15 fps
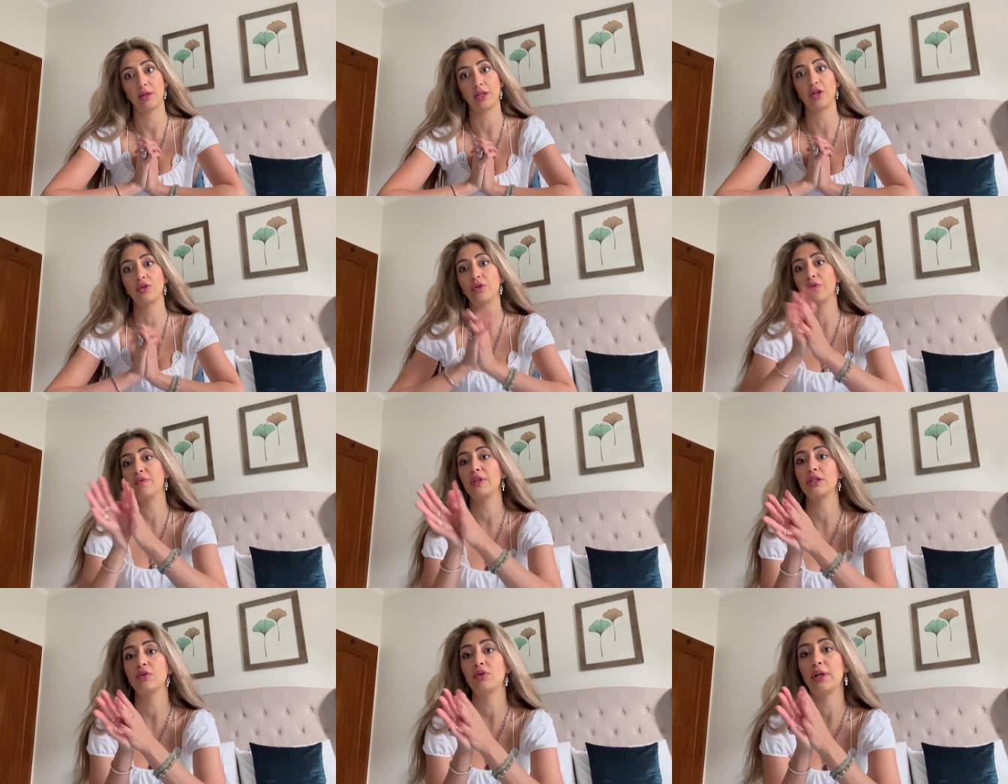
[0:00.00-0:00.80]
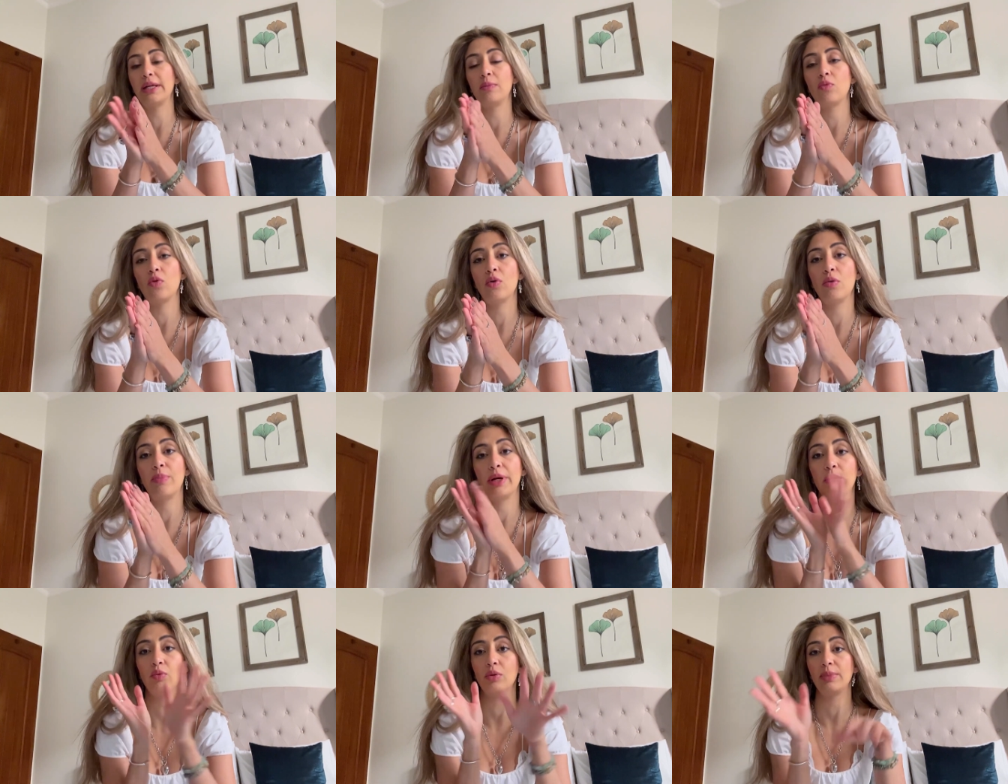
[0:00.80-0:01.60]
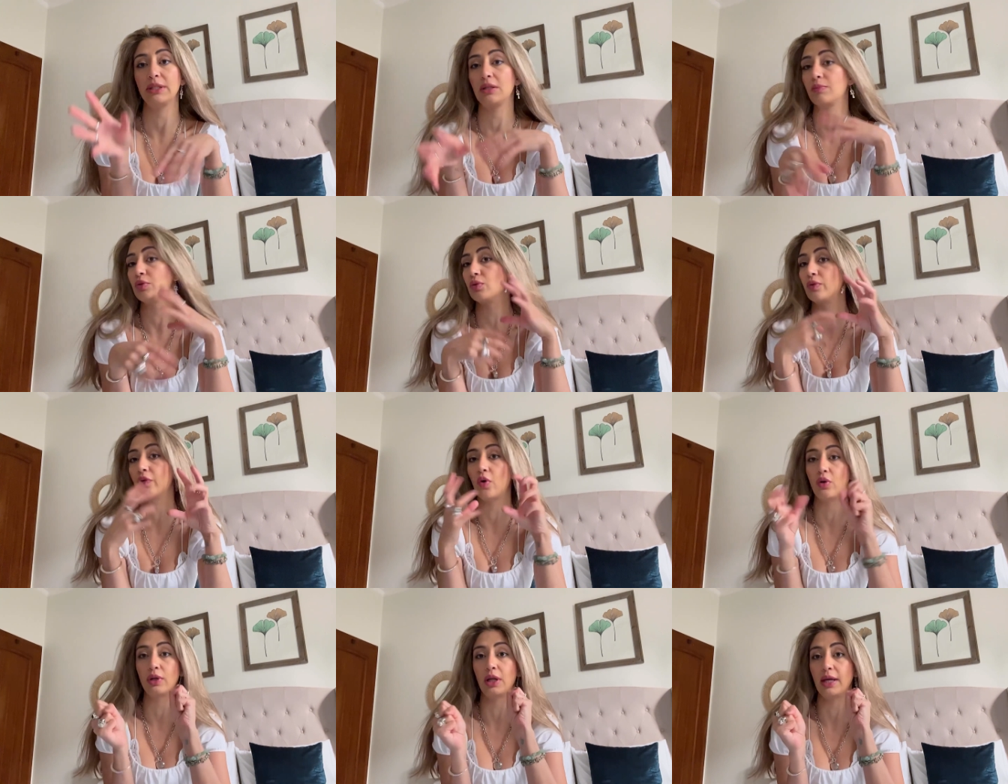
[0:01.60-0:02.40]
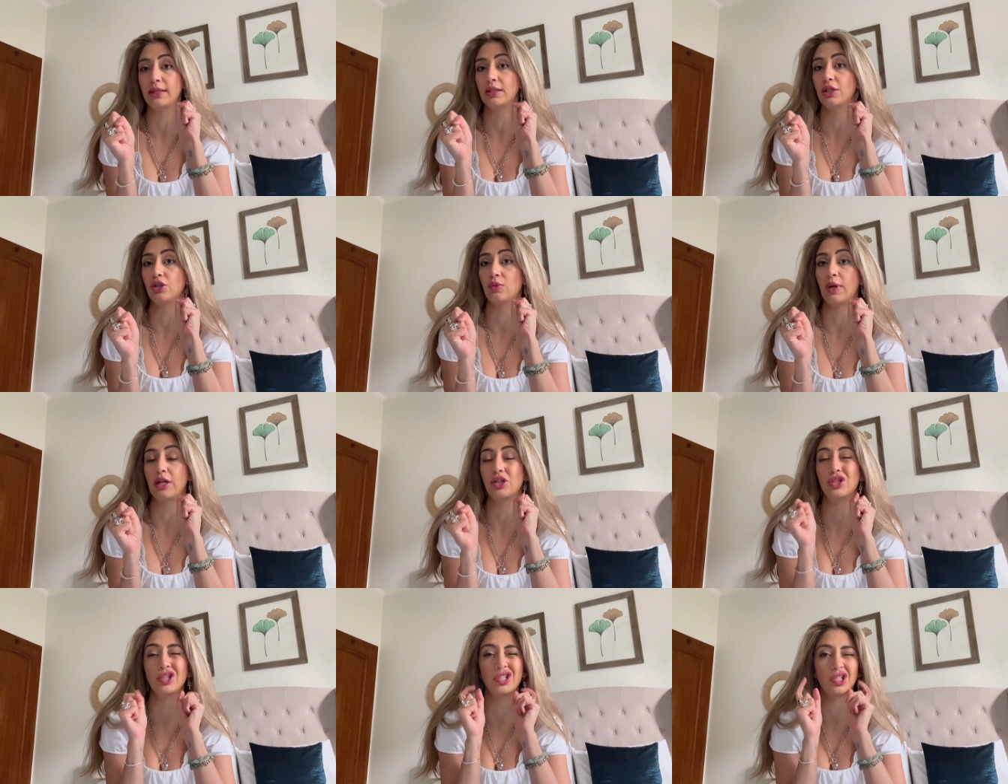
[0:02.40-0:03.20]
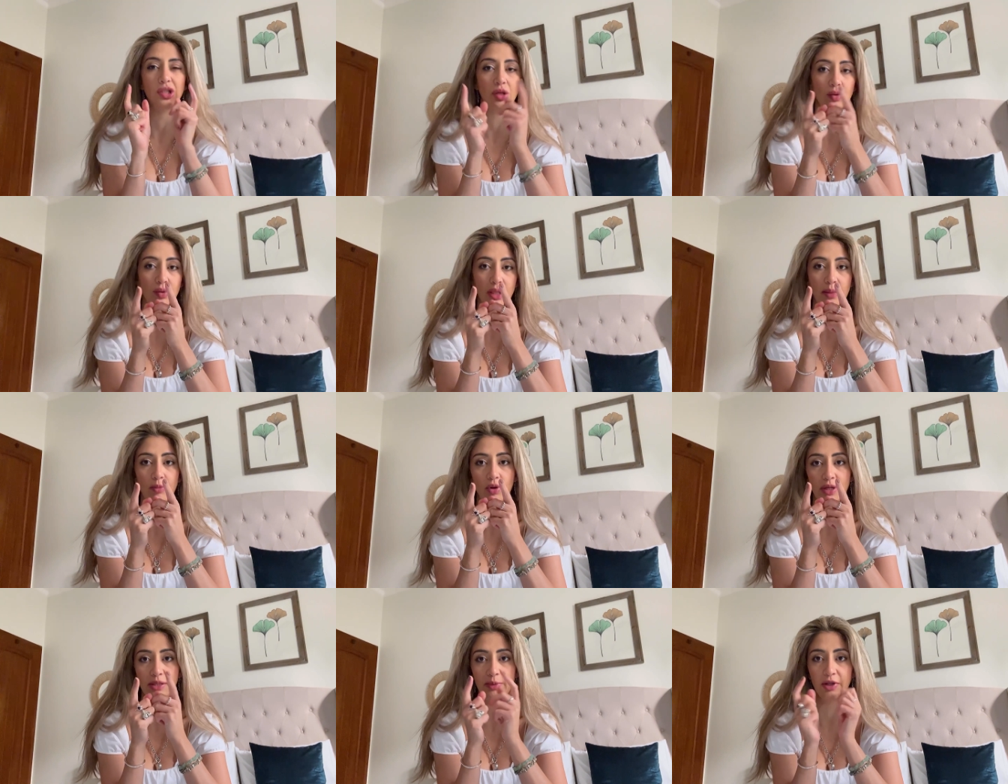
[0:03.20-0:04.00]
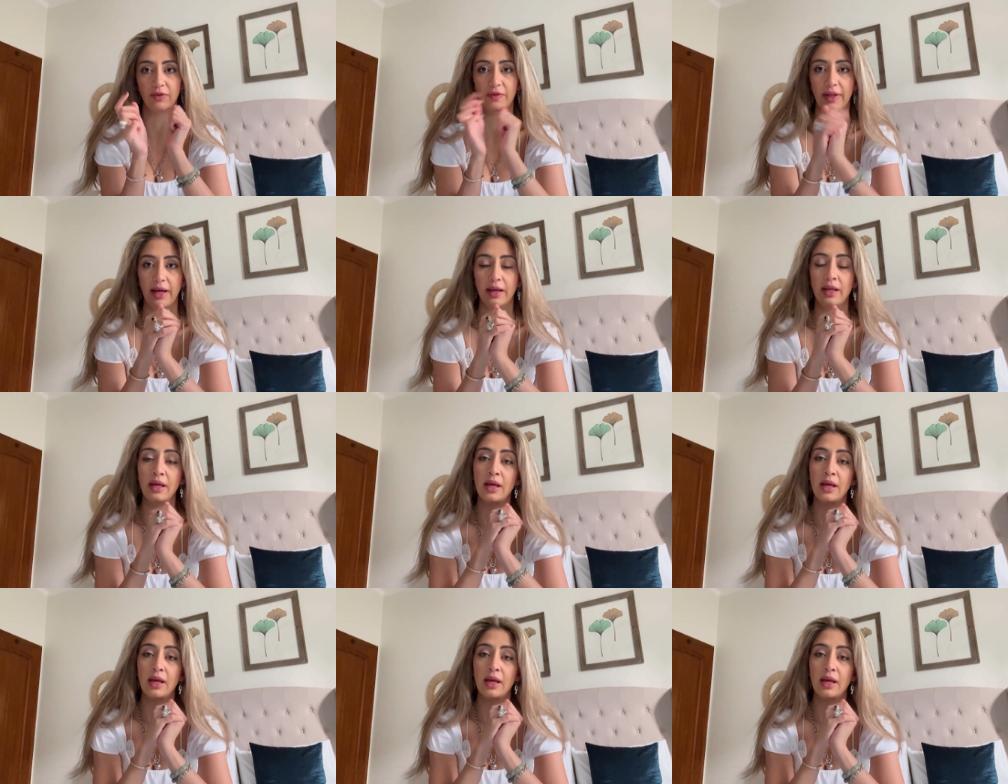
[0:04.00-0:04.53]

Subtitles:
I don't do the physical anymore, but it will be some sort of online situation, so keep your eyes peeled for that.